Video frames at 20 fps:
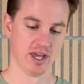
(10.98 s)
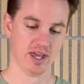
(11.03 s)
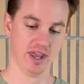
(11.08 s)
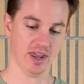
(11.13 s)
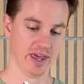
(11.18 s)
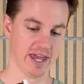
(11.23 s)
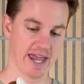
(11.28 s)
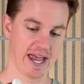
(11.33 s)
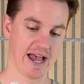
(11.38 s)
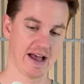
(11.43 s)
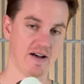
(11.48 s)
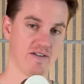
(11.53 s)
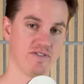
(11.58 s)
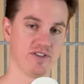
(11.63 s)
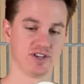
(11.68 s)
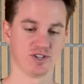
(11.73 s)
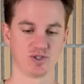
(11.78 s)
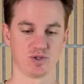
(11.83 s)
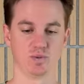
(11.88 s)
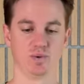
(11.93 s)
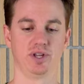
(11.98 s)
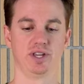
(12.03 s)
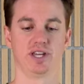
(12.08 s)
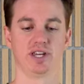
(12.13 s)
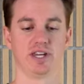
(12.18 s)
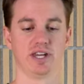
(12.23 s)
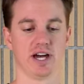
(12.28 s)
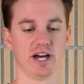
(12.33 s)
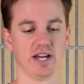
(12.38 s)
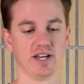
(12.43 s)
They have this really
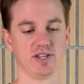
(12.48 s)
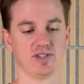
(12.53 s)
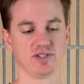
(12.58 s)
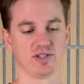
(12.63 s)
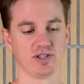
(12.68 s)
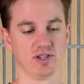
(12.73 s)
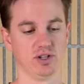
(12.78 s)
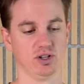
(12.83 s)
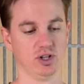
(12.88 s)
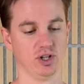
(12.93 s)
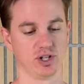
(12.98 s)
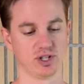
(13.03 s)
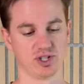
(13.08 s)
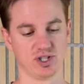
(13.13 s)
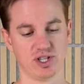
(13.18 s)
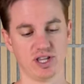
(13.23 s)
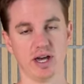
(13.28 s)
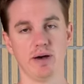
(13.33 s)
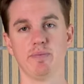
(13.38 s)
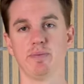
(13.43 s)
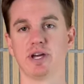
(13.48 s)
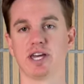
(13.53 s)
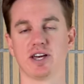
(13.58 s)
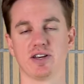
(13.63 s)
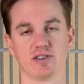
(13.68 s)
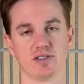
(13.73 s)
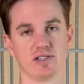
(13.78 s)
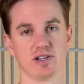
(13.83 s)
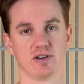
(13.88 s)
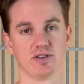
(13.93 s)
nice look to them
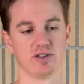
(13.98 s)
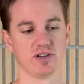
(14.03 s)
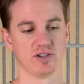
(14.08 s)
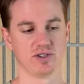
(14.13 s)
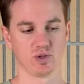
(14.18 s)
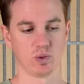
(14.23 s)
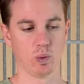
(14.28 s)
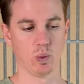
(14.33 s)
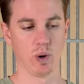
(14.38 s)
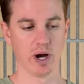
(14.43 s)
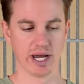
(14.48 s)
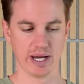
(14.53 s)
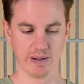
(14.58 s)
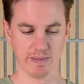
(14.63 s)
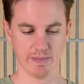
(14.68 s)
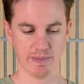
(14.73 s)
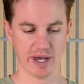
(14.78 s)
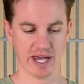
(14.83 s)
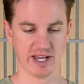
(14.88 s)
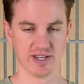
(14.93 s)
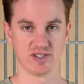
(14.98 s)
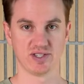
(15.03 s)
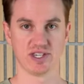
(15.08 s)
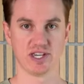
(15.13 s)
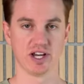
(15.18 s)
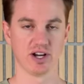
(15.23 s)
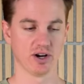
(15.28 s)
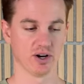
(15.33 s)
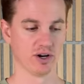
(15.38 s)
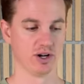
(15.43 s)
because they're this white base
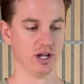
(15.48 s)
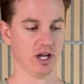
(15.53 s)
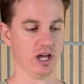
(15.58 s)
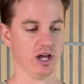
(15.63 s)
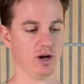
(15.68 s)
here